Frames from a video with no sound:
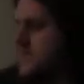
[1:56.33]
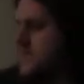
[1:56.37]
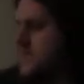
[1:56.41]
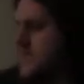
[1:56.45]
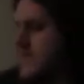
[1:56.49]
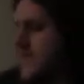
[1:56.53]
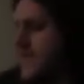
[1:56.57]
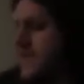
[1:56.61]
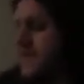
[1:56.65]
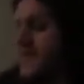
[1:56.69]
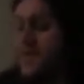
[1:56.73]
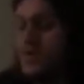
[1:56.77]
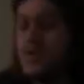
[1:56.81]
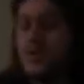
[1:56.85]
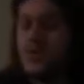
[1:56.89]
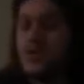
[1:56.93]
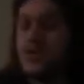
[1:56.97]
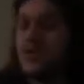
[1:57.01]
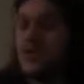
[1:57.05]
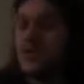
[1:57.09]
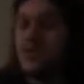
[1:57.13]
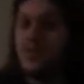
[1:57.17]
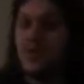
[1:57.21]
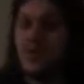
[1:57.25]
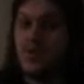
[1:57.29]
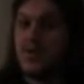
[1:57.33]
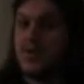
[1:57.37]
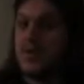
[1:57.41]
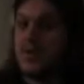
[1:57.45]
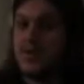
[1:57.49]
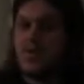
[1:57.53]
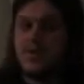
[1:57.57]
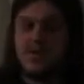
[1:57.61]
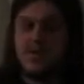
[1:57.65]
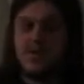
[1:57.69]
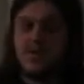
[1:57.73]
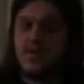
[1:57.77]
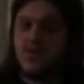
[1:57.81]
And then we're just going to put
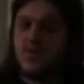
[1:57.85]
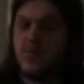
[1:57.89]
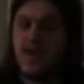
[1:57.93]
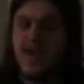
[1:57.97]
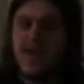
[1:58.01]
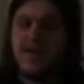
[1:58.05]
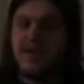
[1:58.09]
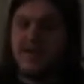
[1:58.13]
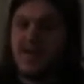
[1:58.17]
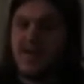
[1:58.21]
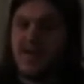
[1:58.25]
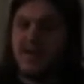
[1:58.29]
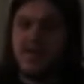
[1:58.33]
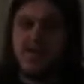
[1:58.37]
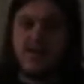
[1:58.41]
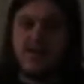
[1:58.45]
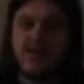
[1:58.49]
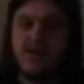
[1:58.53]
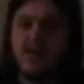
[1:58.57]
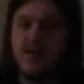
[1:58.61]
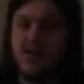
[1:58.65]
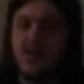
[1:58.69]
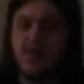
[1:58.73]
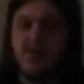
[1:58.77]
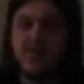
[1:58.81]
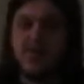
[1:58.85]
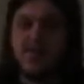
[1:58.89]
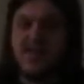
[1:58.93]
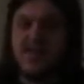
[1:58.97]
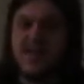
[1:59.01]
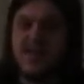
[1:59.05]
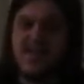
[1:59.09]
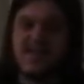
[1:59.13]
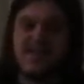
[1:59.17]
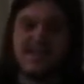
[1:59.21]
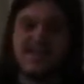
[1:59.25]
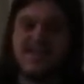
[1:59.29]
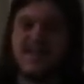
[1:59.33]
the ride pattern over
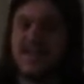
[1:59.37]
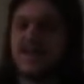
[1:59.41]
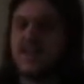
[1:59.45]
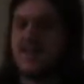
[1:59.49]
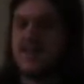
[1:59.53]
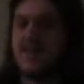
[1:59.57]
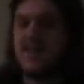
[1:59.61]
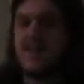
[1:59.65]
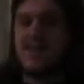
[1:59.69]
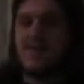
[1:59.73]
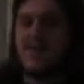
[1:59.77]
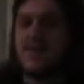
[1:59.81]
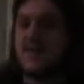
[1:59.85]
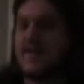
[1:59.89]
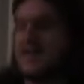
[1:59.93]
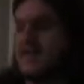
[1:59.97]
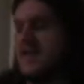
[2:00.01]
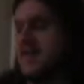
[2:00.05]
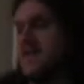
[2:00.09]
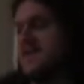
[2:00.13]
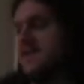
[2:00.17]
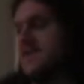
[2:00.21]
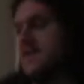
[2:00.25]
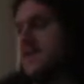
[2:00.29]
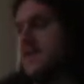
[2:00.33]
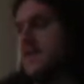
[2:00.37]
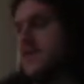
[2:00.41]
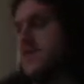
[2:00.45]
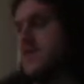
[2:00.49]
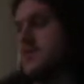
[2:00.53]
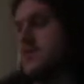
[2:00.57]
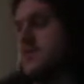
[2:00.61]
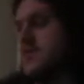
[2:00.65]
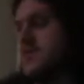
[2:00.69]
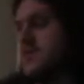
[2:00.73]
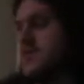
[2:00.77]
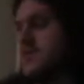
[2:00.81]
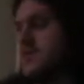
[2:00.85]
that exactly like we did last time,
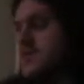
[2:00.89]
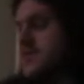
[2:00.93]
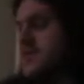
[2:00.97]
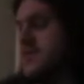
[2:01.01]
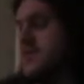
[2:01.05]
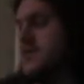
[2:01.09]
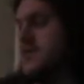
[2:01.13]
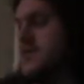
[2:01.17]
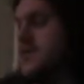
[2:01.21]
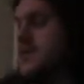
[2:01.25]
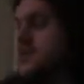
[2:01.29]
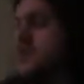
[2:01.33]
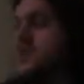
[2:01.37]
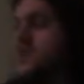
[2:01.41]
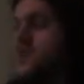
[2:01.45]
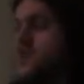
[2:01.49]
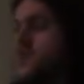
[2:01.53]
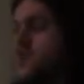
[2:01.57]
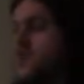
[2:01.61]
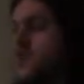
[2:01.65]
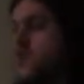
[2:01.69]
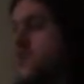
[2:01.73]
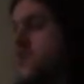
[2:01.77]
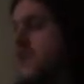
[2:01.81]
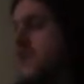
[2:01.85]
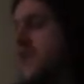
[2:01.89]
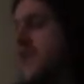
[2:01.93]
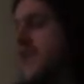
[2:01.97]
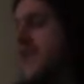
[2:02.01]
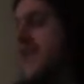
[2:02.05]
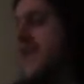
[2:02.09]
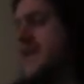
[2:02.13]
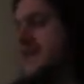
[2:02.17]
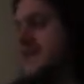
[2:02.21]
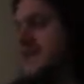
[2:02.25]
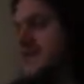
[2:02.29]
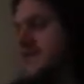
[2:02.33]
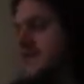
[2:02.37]
which is going to start doing cool
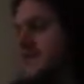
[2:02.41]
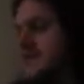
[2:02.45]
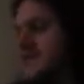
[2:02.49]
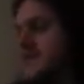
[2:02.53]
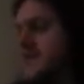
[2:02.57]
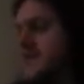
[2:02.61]
things.